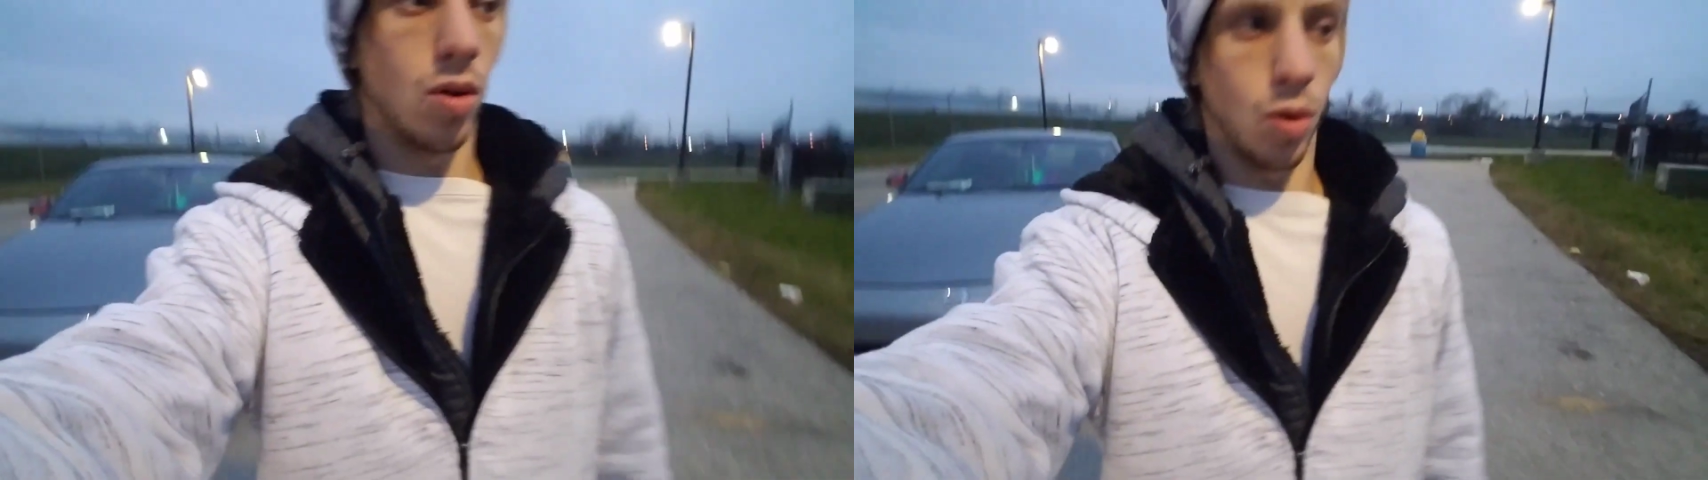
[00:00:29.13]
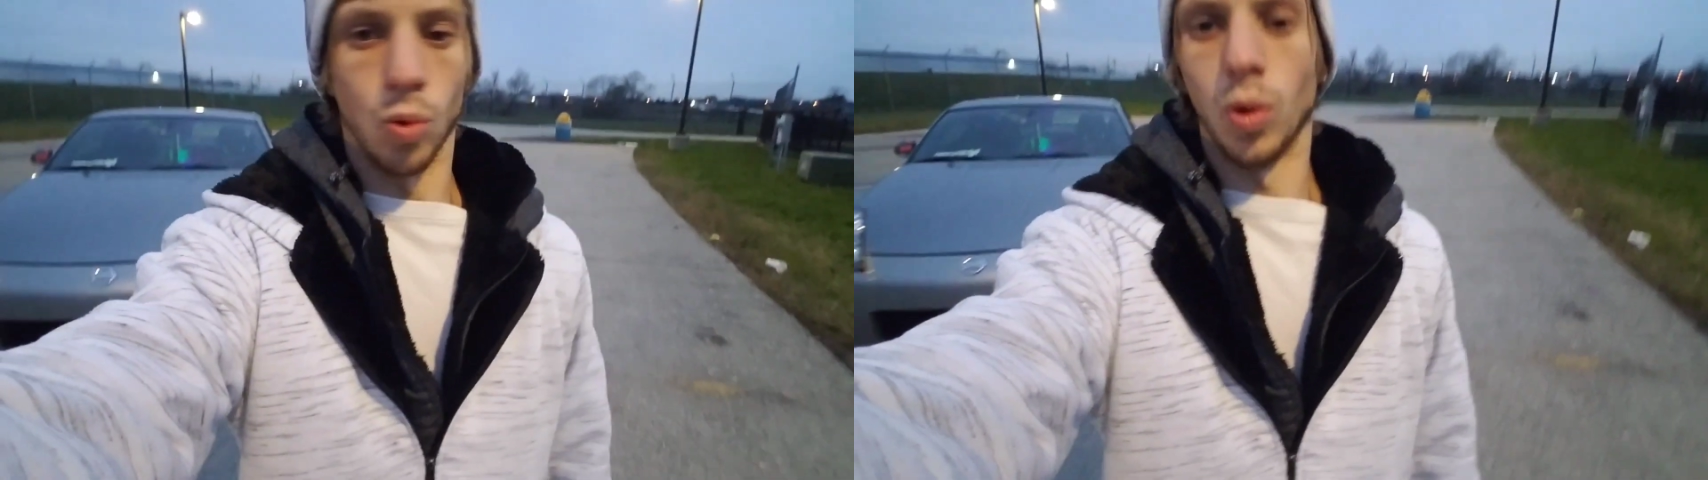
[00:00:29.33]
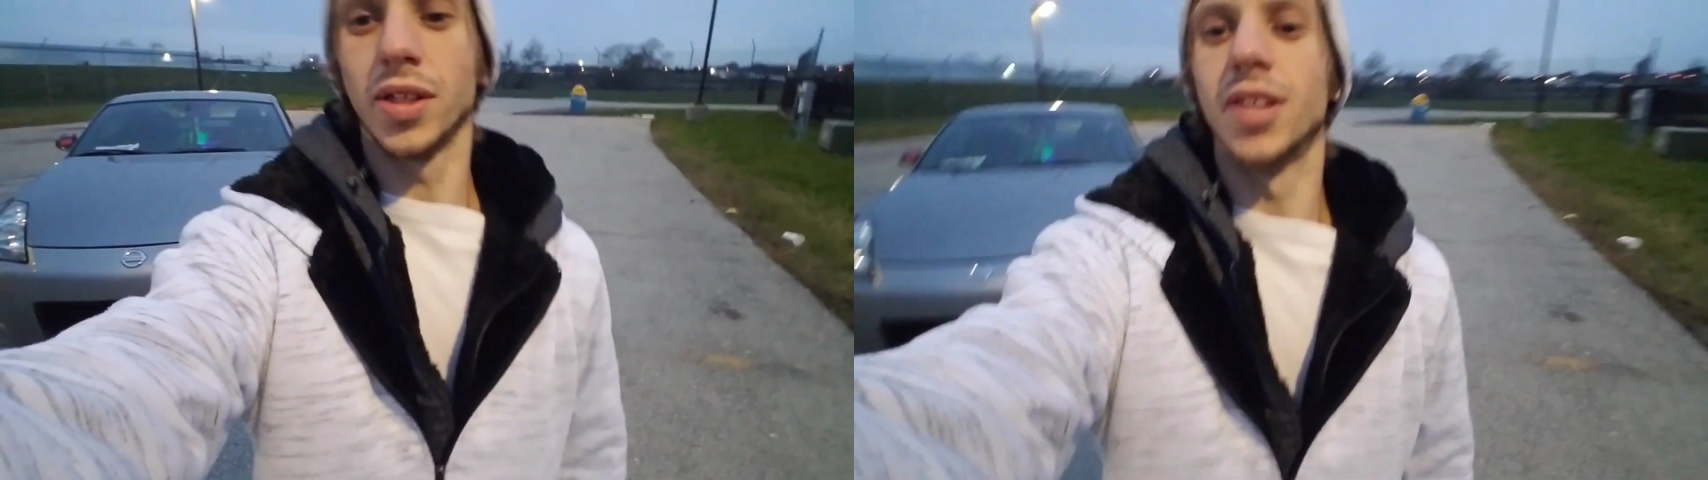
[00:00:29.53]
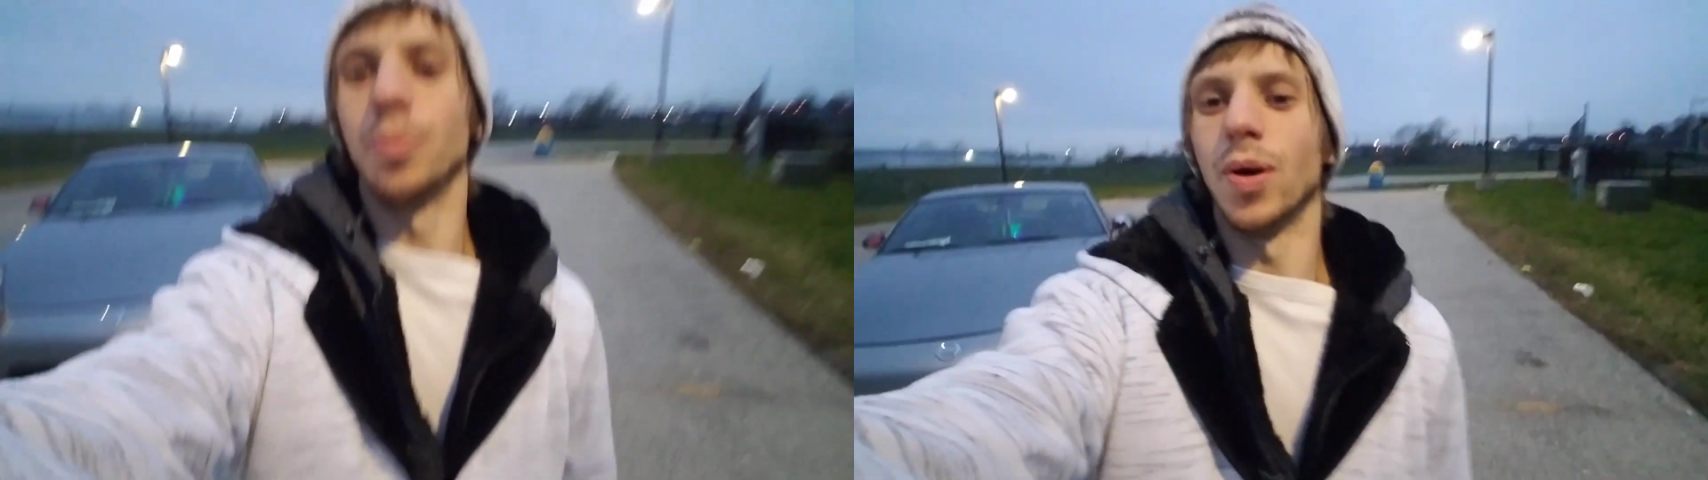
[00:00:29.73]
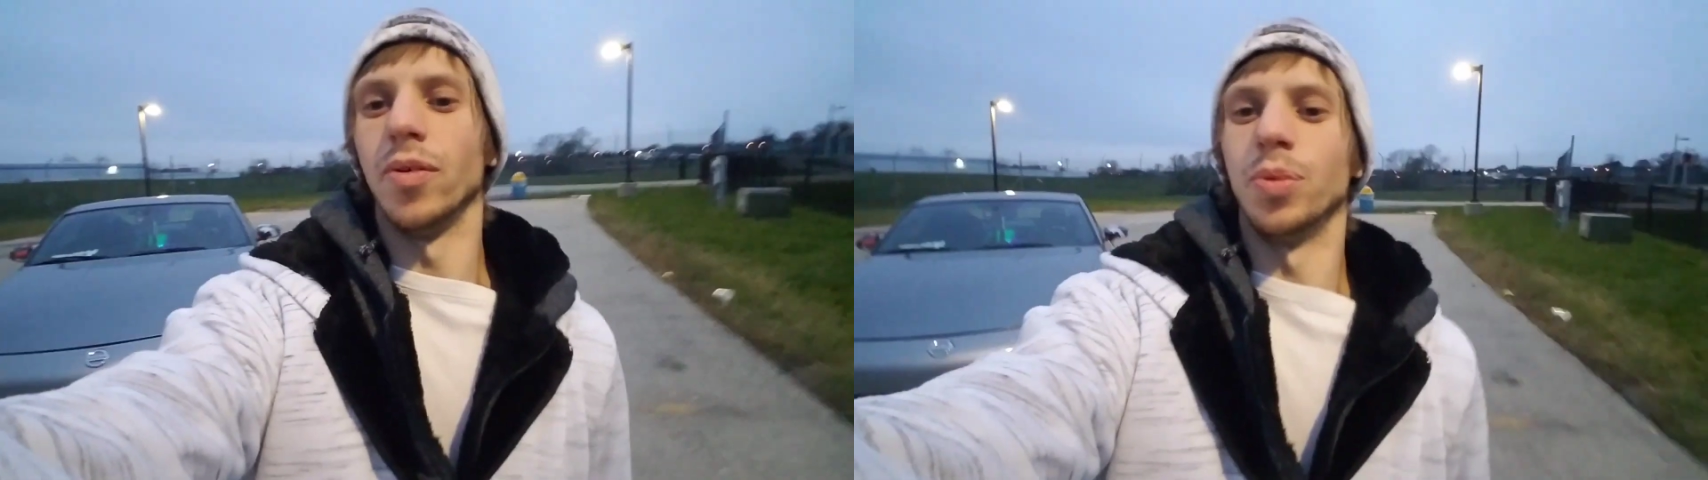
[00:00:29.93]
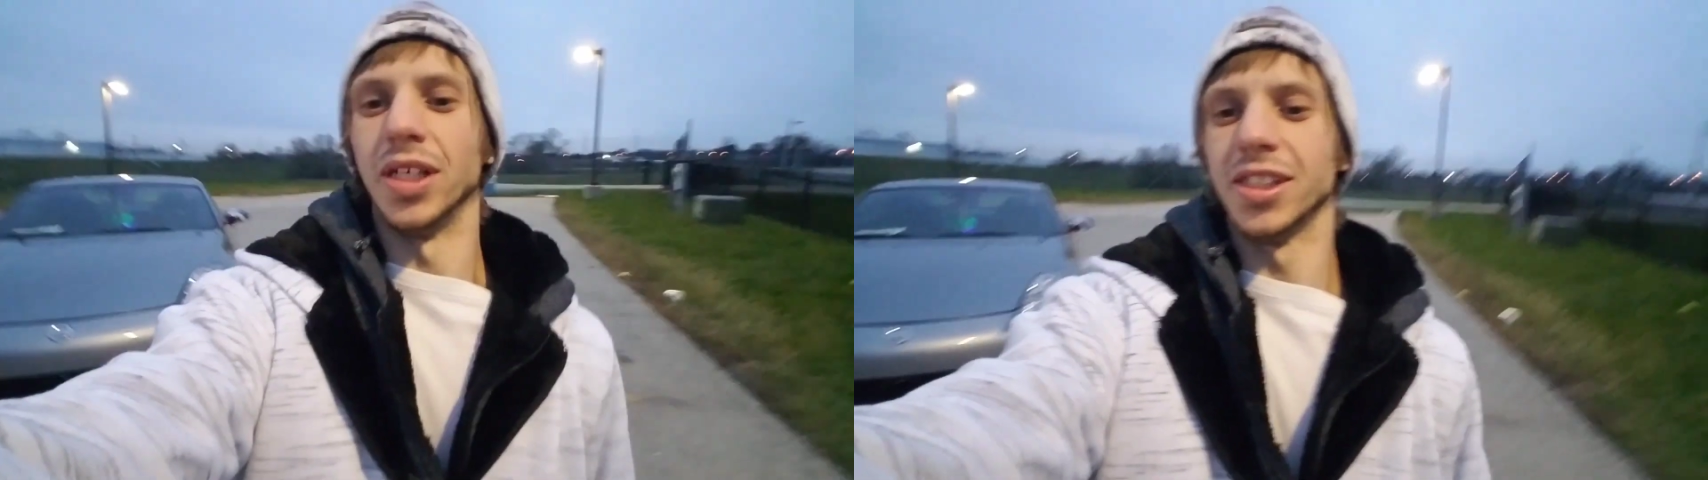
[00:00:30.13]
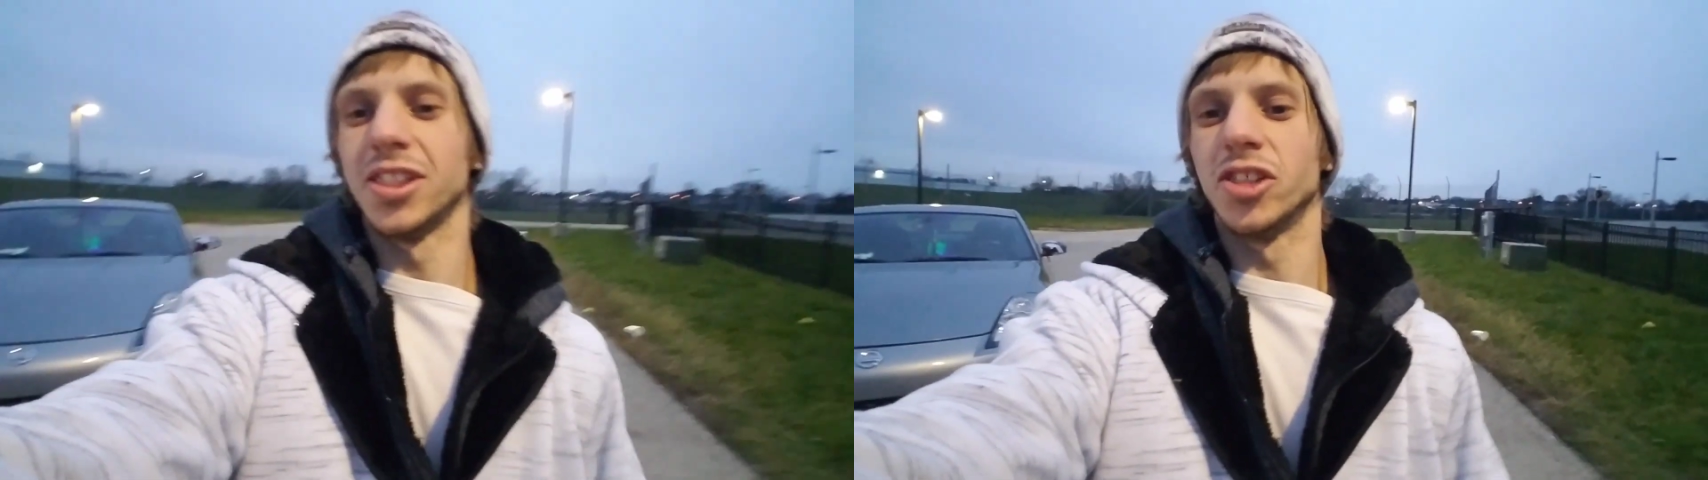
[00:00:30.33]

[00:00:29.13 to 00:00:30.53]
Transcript: What's up, everybody? This